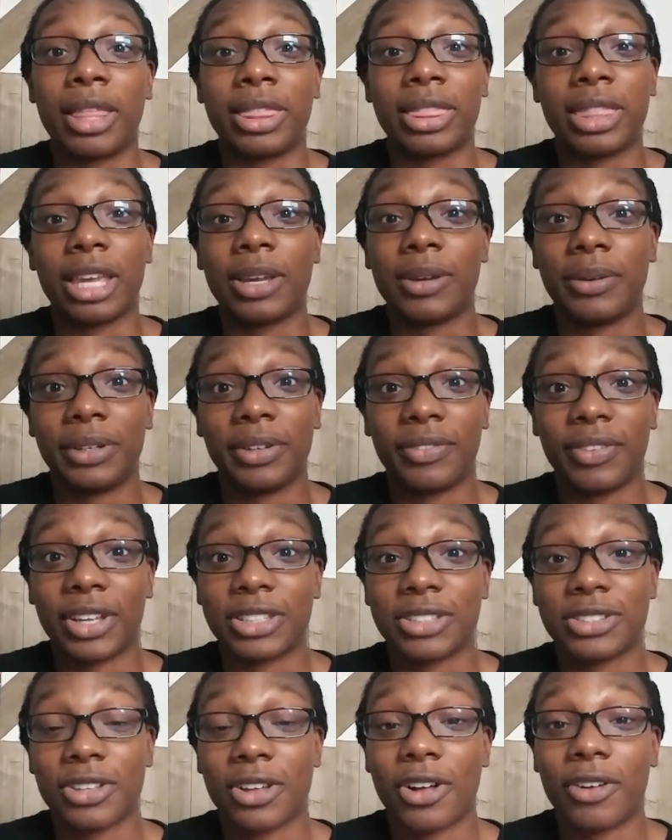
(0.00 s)
Uh, thank you in
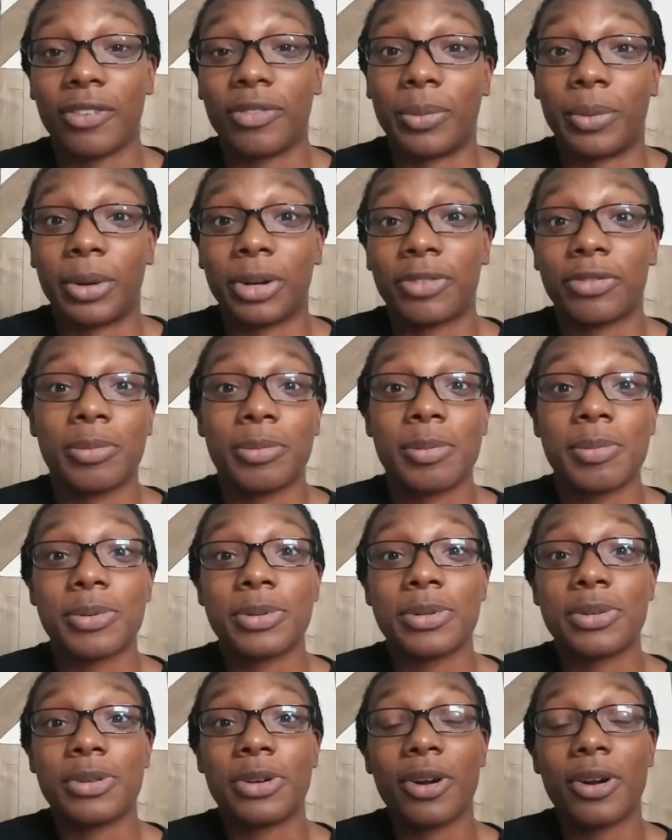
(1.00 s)
advance to all of the wonderful
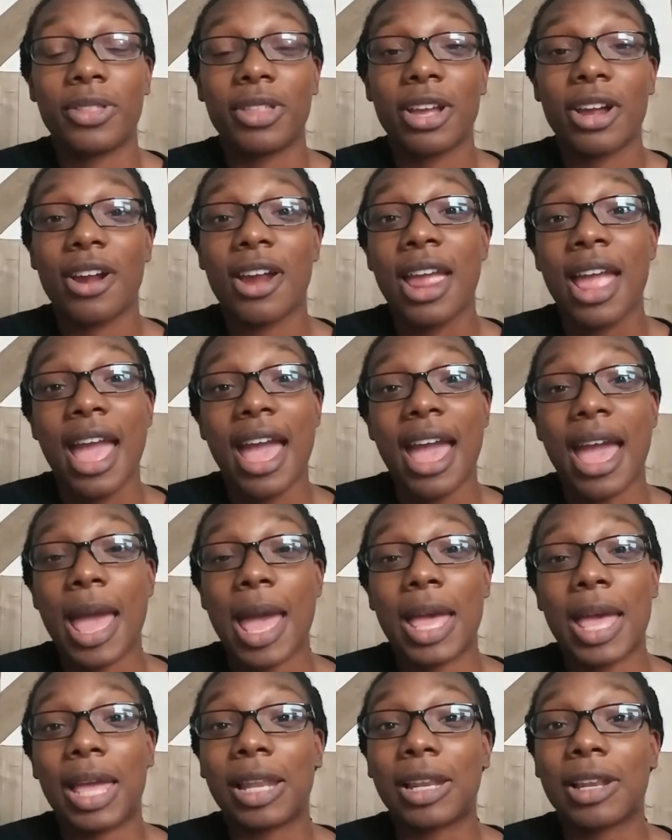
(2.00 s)
people who go there
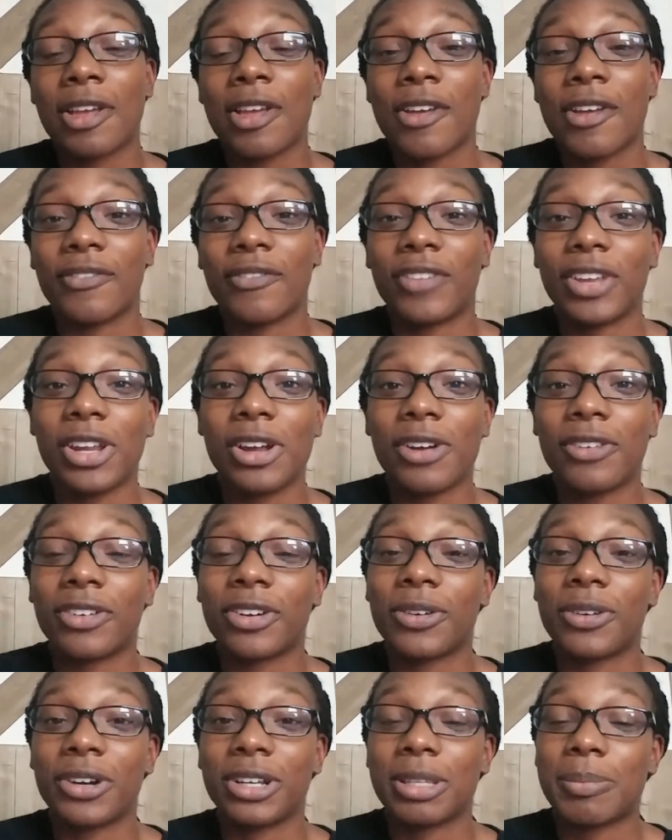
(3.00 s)
and
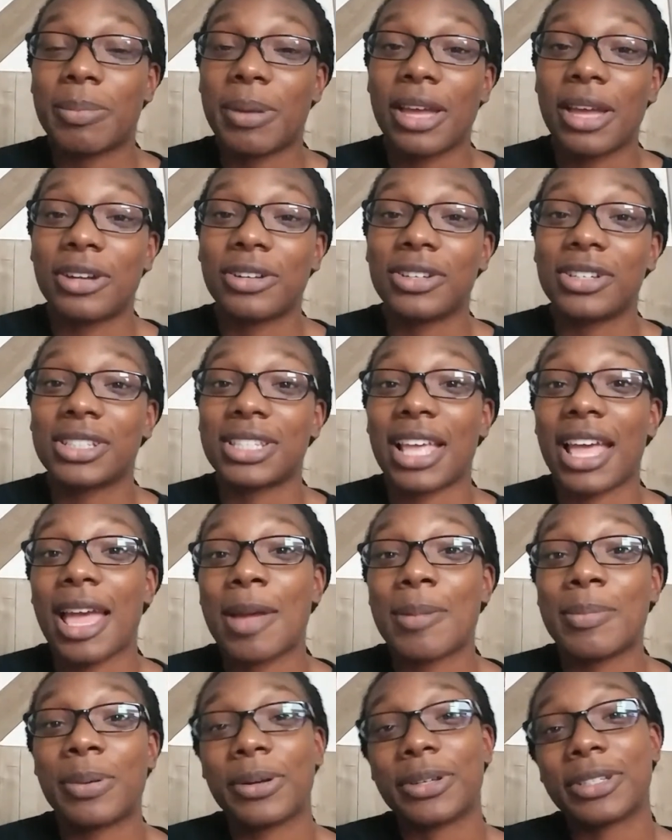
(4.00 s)
video record the
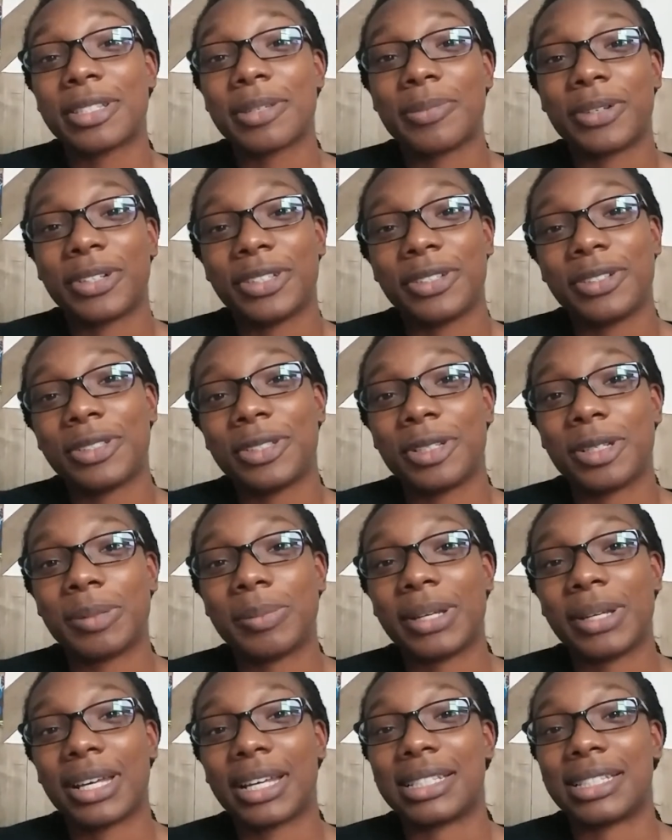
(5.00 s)
panels and post them on
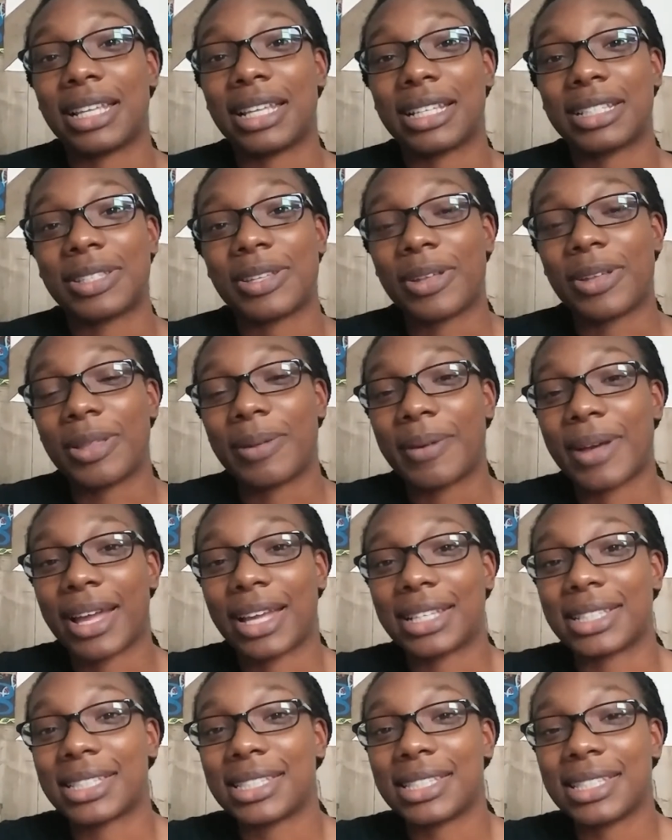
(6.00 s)
YouTube because that's the only
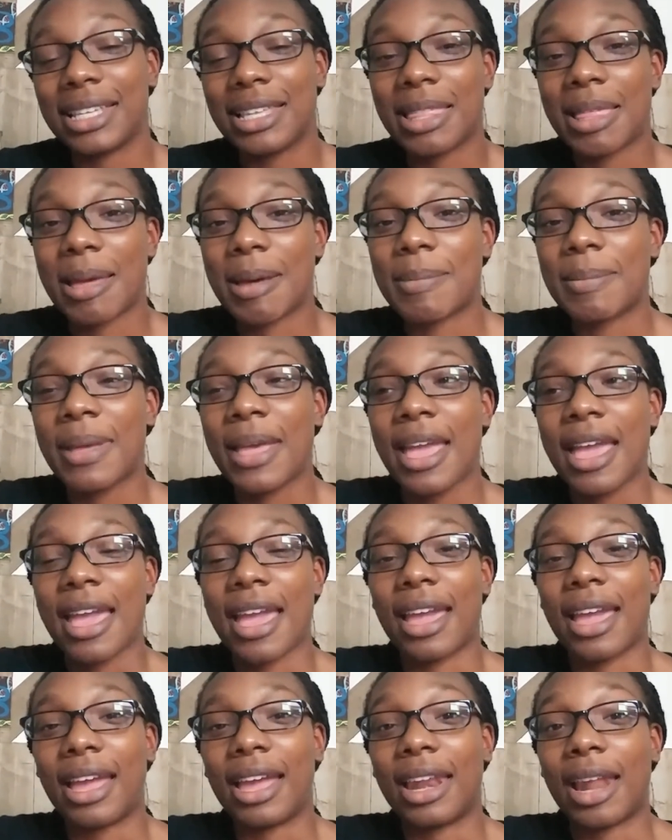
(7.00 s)
way I can see them.
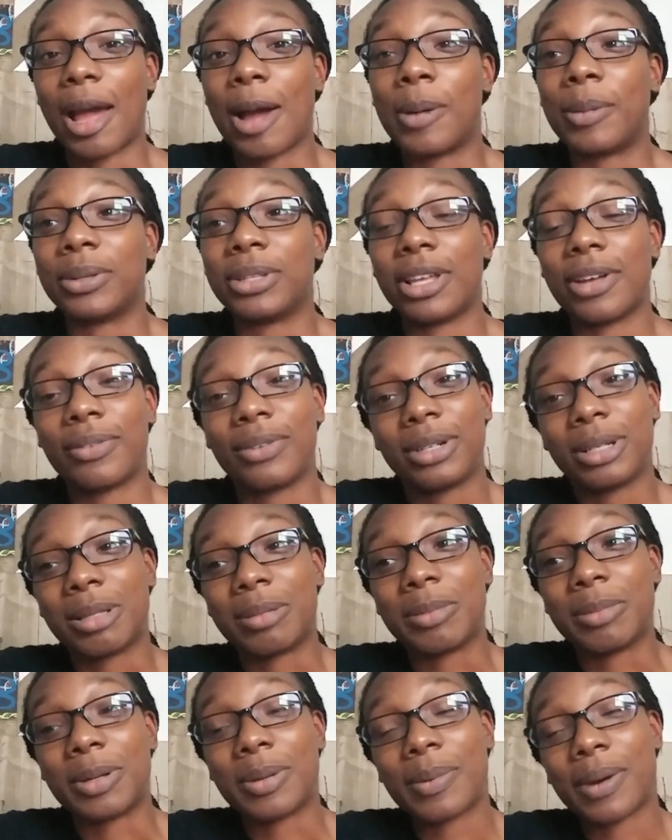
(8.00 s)
And I will
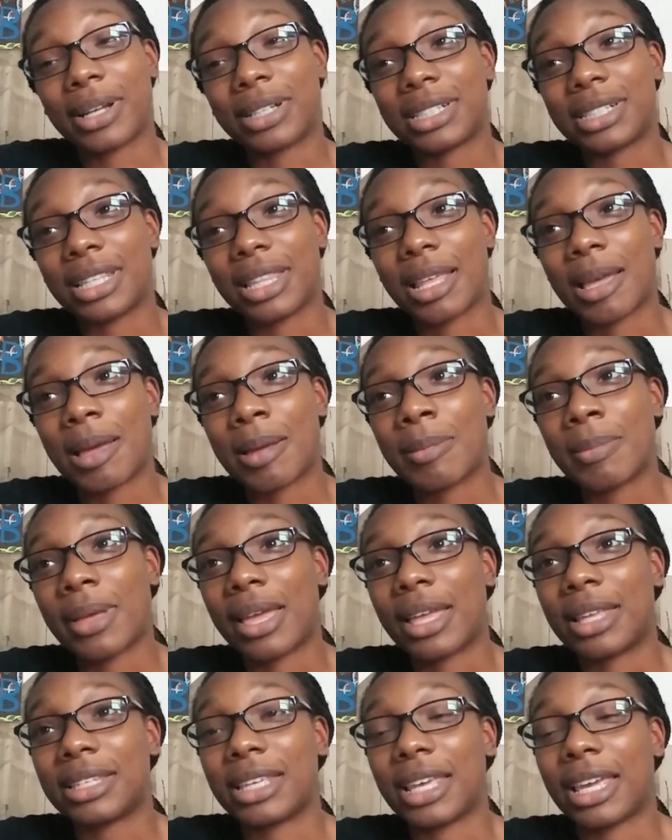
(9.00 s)
definitely be watching
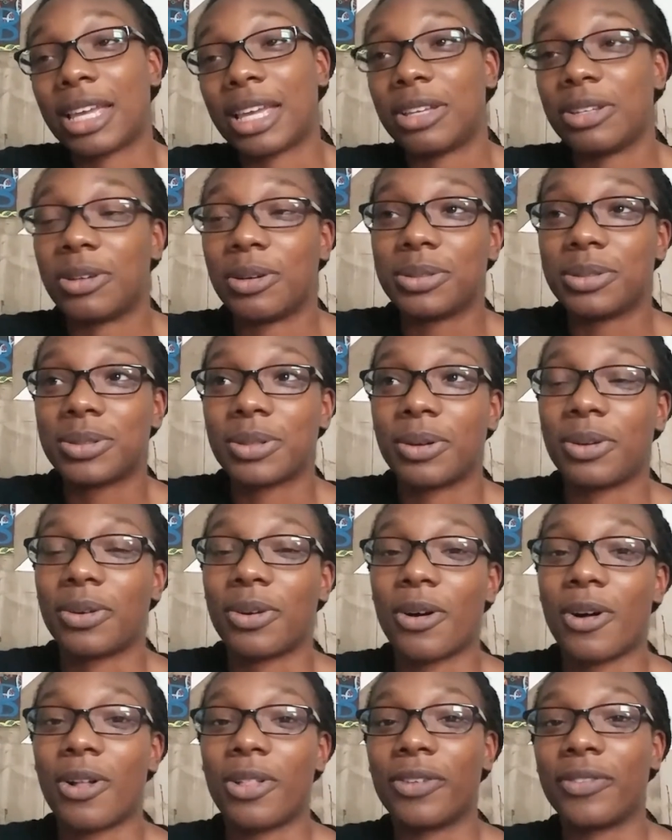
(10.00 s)
them and taking
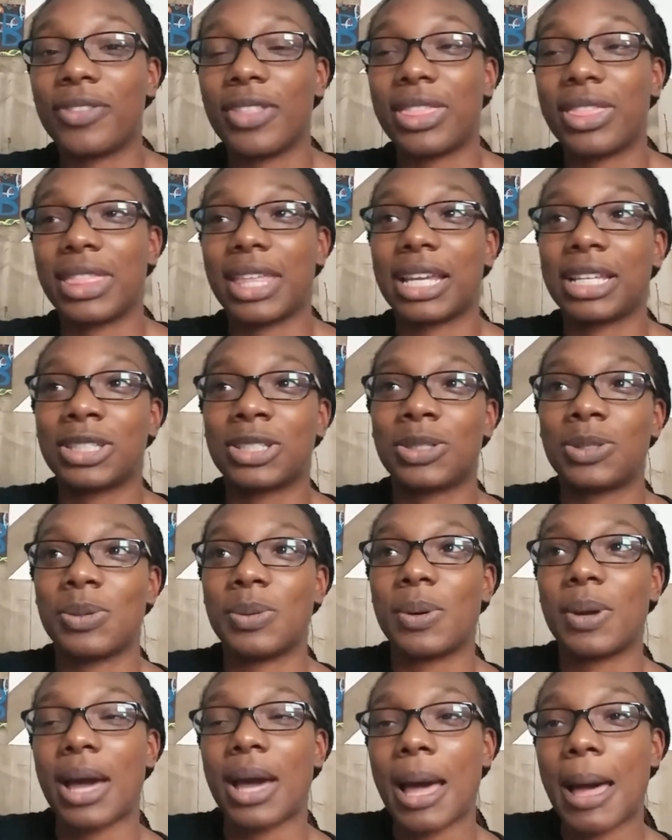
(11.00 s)
notes on all of the
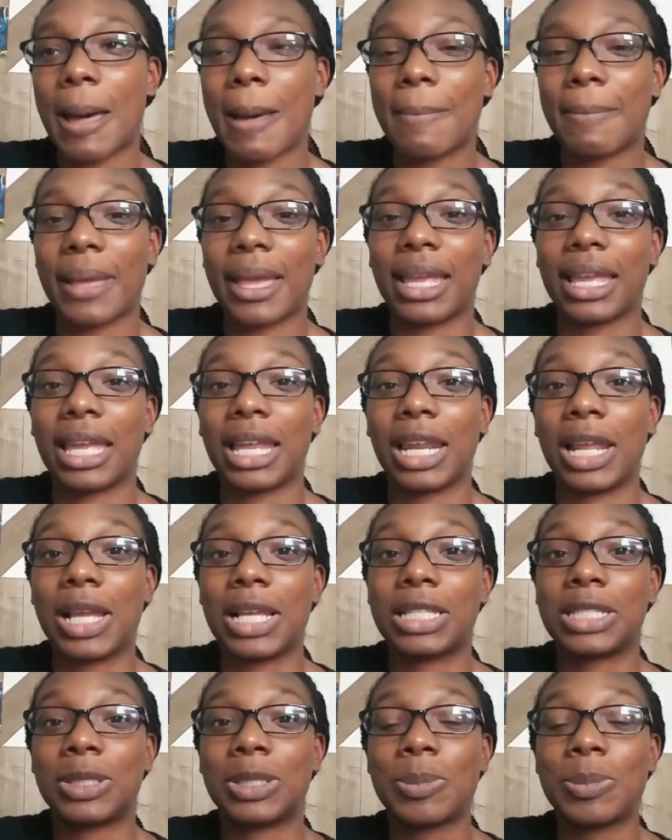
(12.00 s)
things to come and
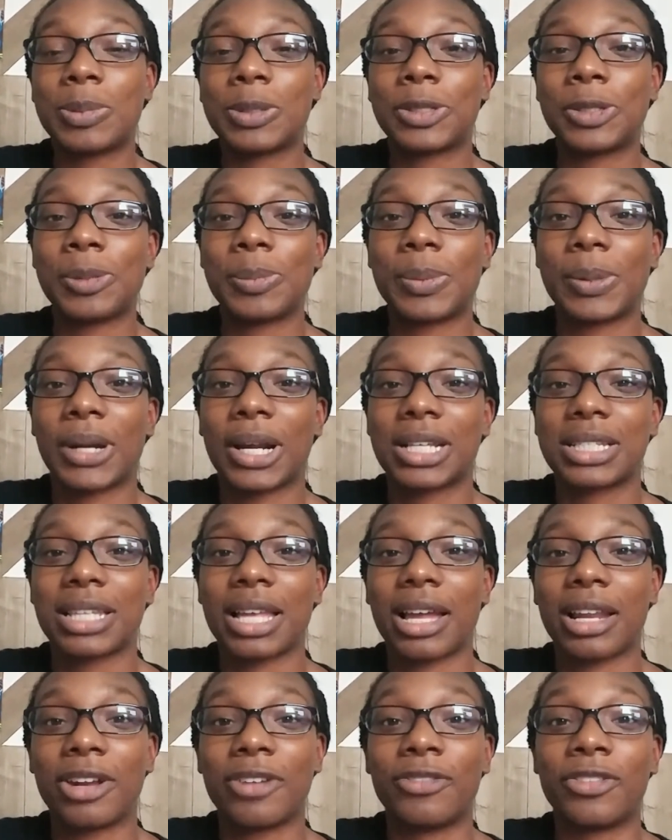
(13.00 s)
getting super, super
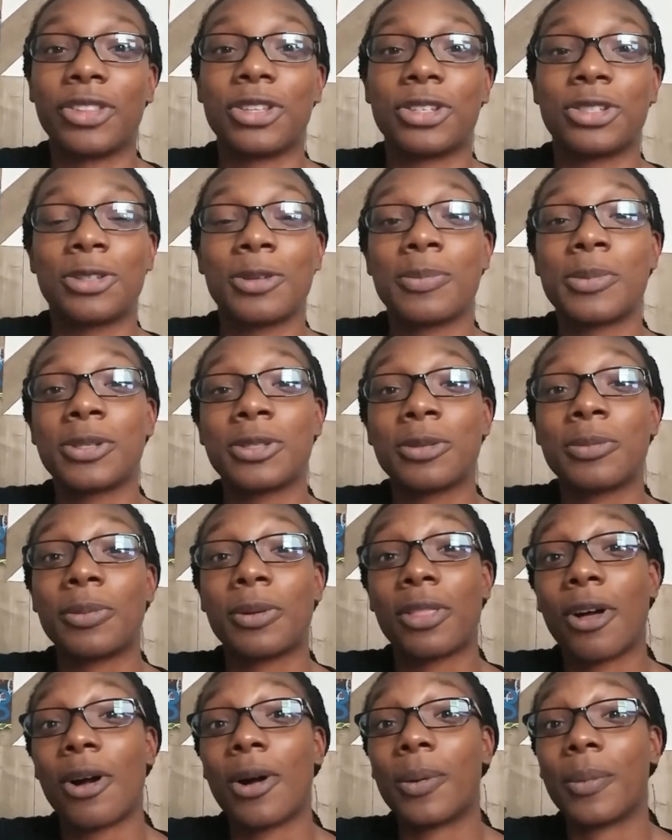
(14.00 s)
excited for the super,
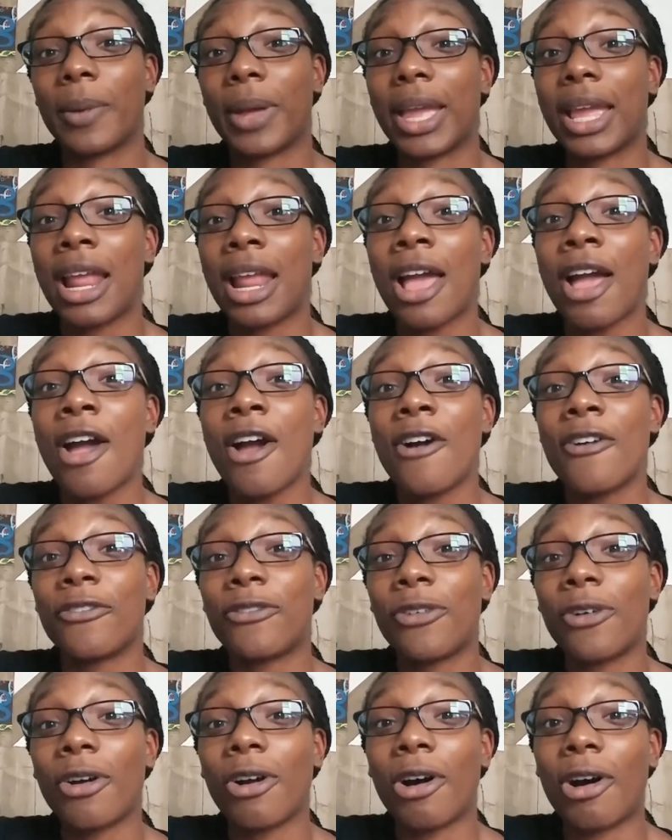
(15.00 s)
super long wait
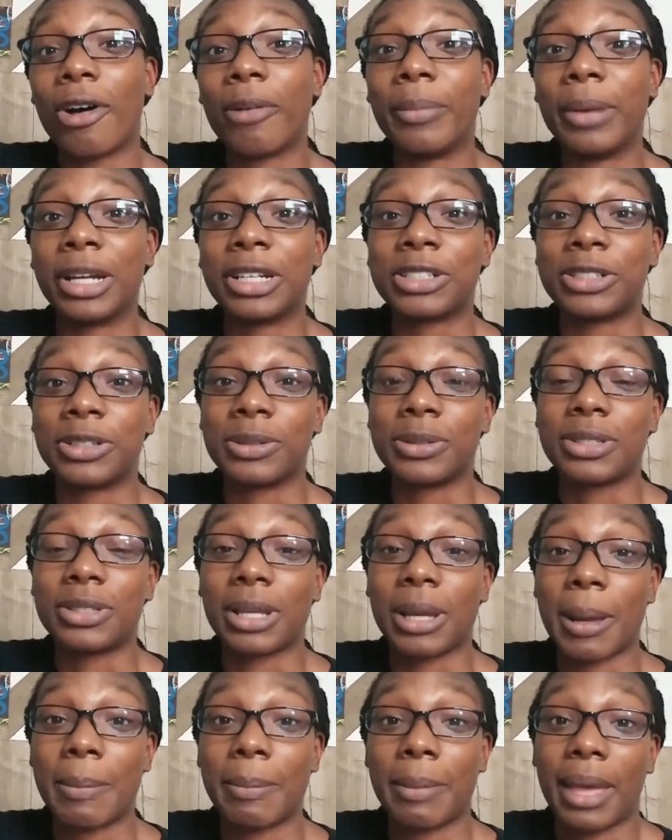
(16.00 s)
for all my
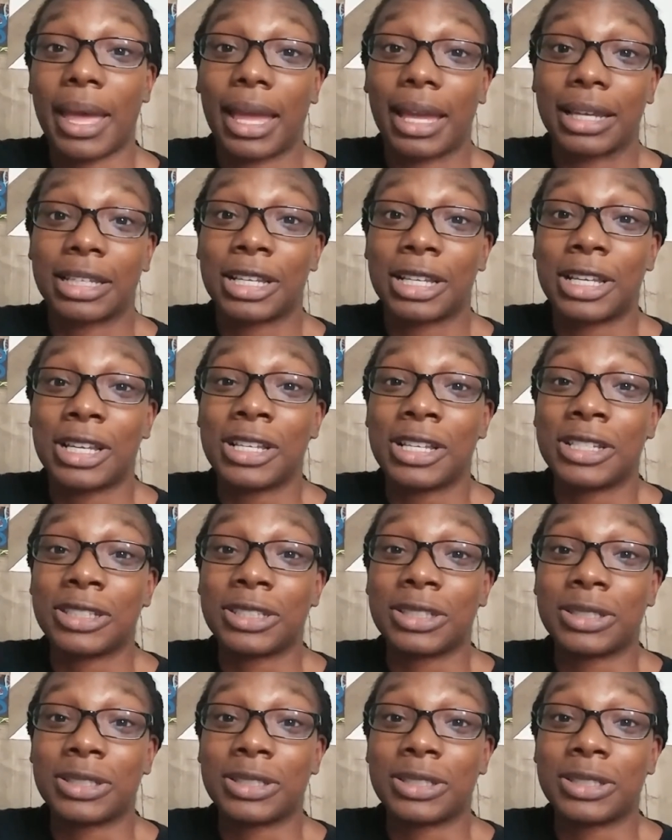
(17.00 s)
shows to come back.